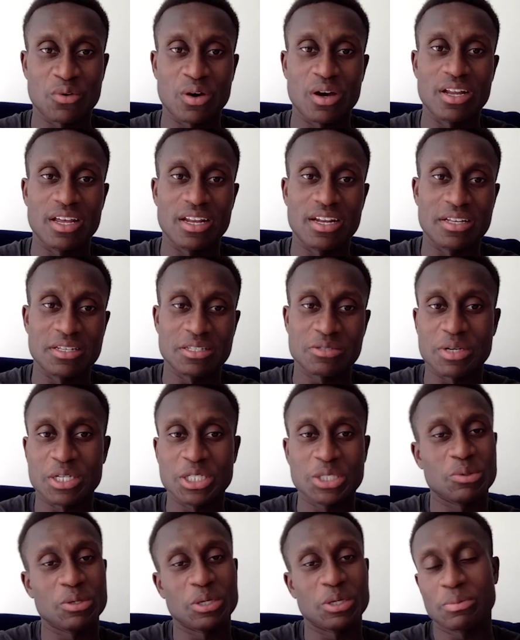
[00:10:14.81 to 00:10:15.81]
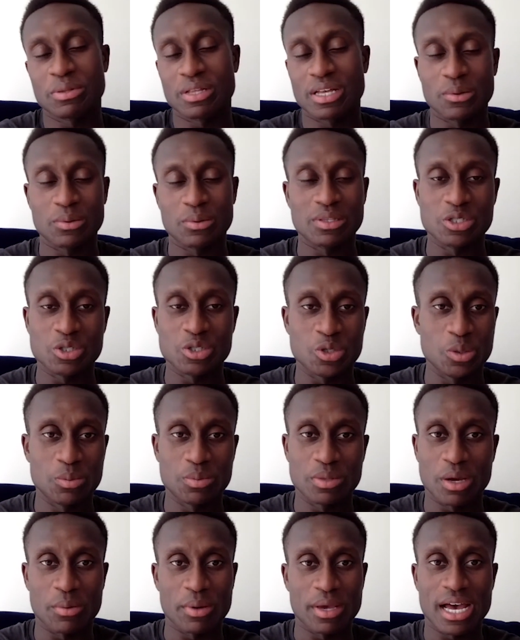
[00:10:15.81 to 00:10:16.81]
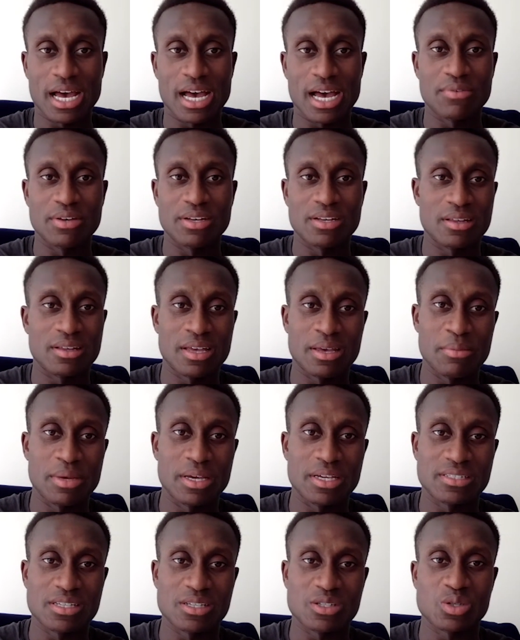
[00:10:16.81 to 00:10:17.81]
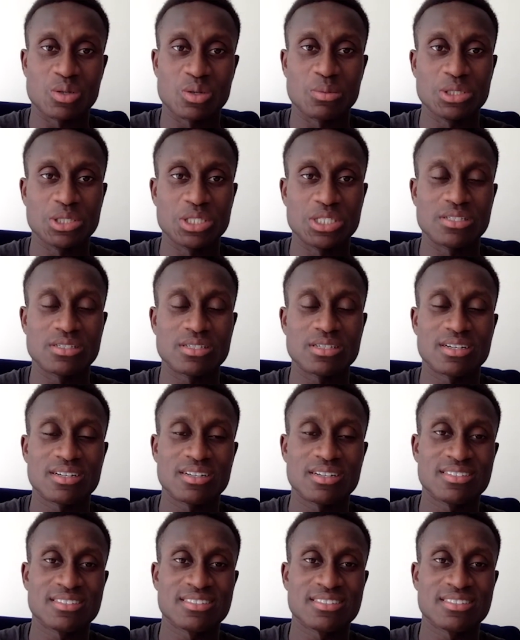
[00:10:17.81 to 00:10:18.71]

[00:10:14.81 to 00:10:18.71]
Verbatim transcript: and especially when you're playing with this group that we have, it makes it so much easier.